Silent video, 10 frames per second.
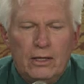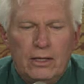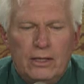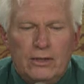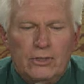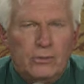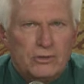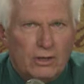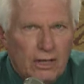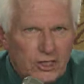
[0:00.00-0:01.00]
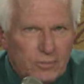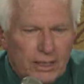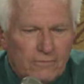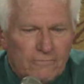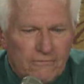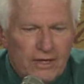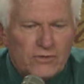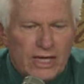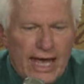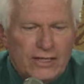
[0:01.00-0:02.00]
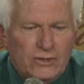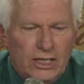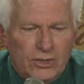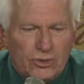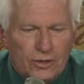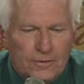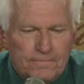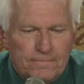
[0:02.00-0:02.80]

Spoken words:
She was a lesbian phys ed teacher